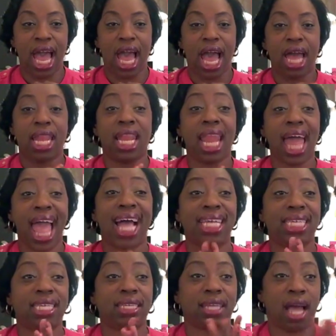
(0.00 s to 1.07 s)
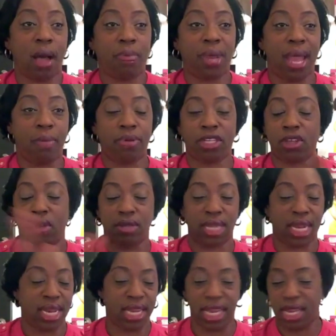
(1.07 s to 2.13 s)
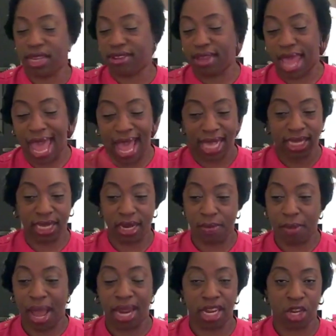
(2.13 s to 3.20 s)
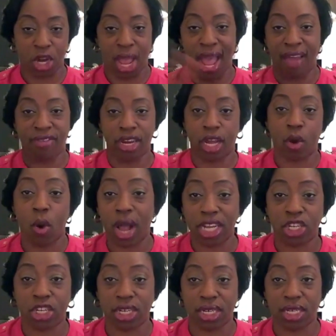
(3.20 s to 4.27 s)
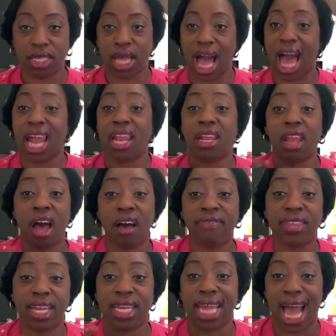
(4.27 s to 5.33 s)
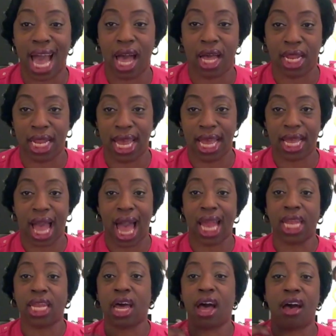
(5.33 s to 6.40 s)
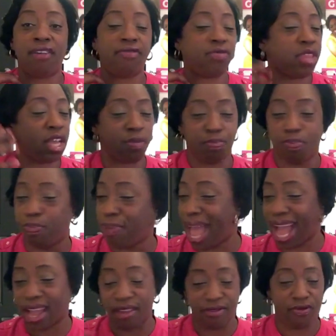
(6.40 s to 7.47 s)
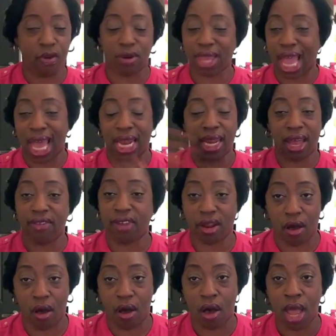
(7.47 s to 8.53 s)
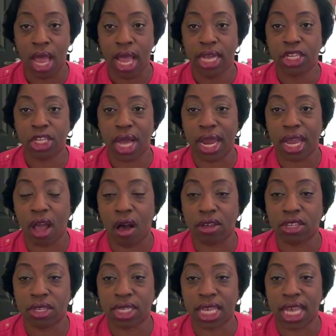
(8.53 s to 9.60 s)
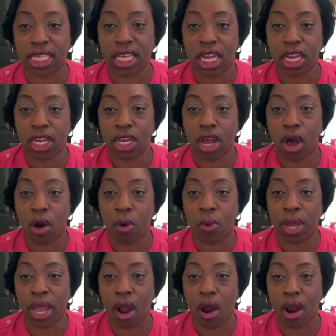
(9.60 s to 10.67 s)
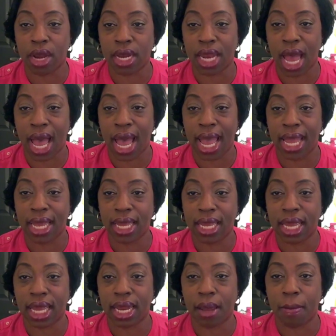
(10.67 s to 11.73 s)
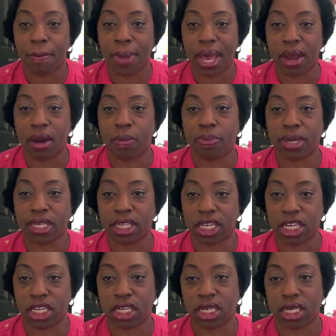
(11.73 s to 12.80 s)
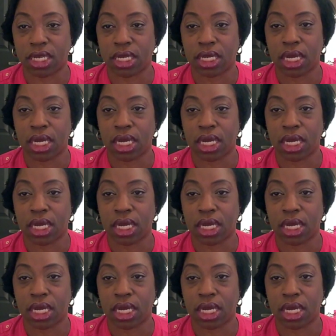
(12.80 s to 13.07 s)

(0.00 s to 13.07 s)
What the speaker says: last couple of episodes I didn't ask anybody to have any questions. I love the dialect. I love the back and forth. I love it all. Johnny also says, no, we are not in a better position.